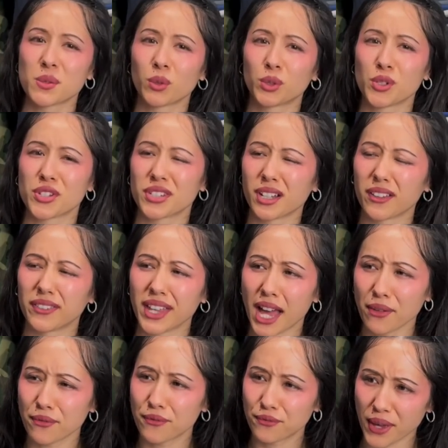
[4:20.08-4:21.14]
one to sell that
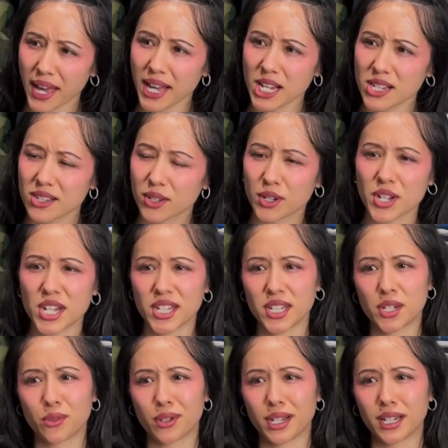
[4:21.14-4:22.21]
fast,
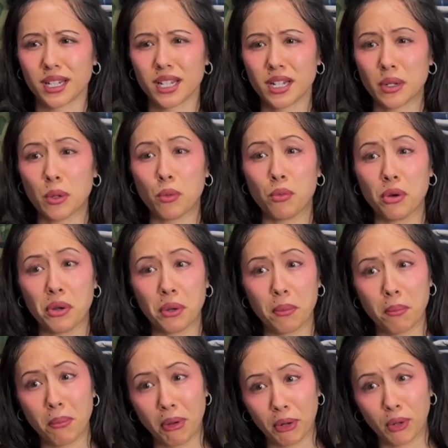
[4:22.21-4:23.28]
considering we're in the
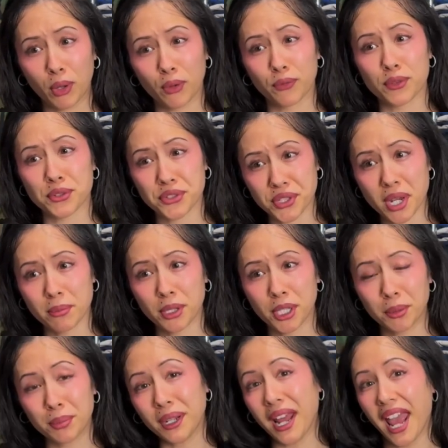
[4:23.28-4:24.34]
middle of the summer,
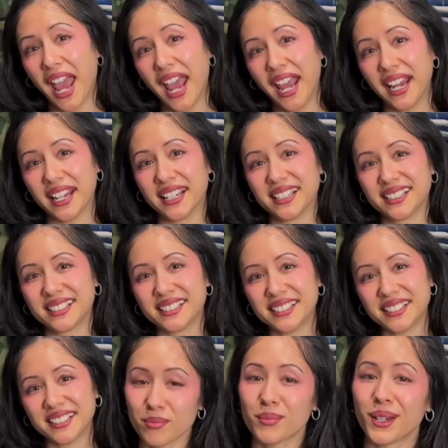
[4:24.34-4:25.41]
but hey,
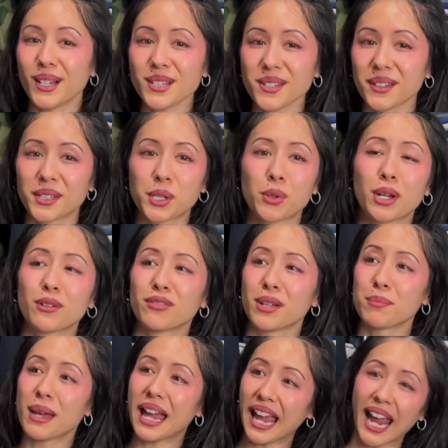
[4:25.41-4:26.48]
I'll take the quick
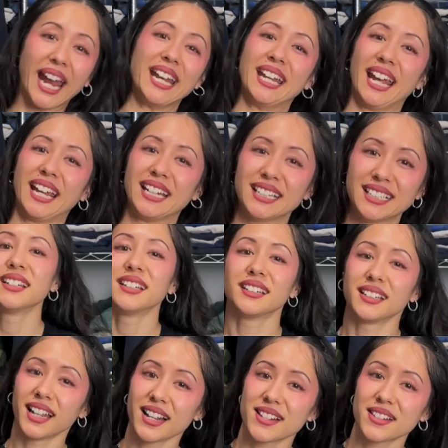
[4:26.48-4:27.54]
flip any day.
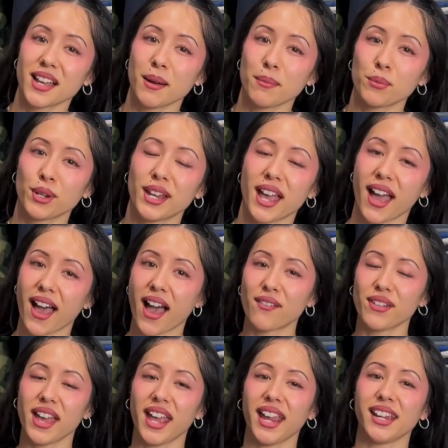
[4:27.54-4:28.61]
Next up, we have
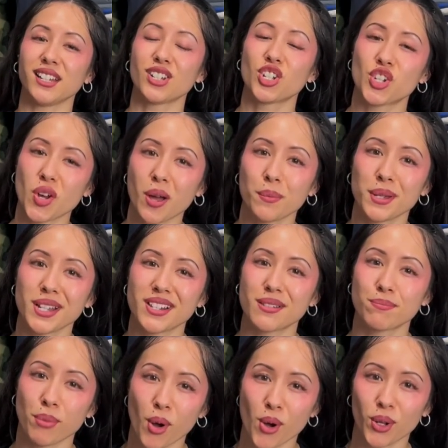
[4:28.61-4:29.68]
a Chubby's
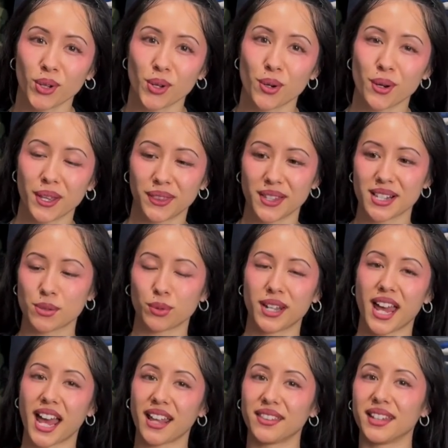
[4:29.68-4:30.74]
polo, and this one
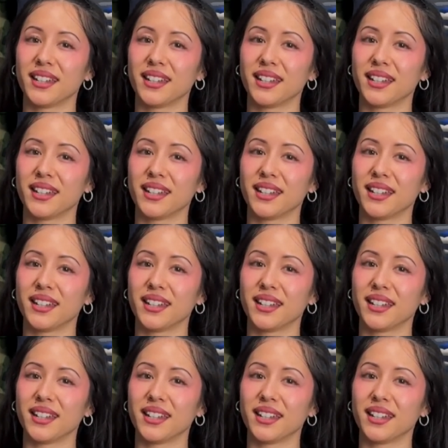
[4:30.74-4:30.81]
had the